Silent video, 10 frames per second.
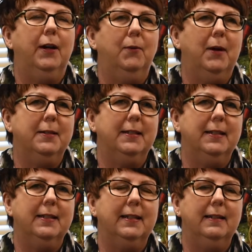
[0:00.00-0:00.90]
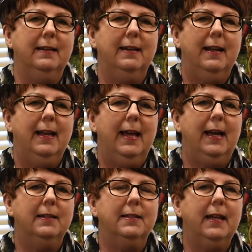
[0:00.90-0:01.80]
at Russ's and
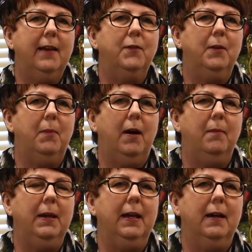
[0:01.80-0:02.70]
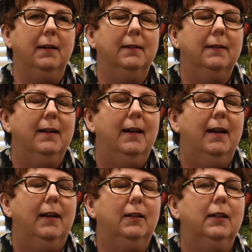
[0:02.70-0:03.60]
had saved and bought me a,
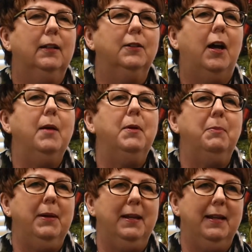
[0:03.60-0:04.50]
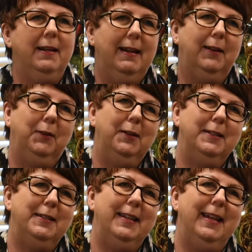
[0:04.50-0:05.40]
a little diamond pendant
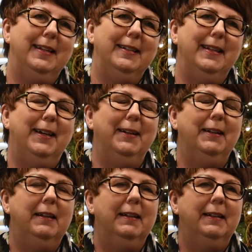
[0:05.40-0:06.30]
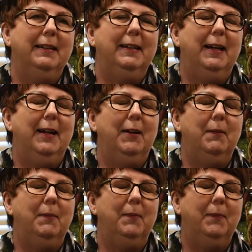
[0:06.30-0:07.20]
necklace. And uh, um,
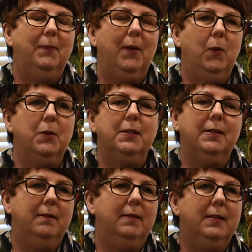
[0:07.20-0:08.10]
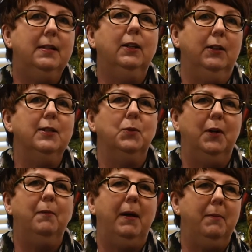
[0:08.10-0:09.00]
it was still is
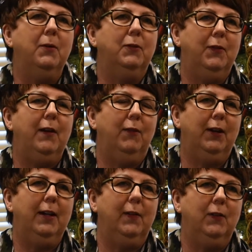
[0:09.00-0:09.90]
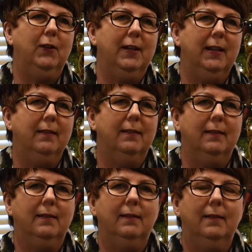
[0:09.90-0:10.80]
one of my most favorite gifts and he's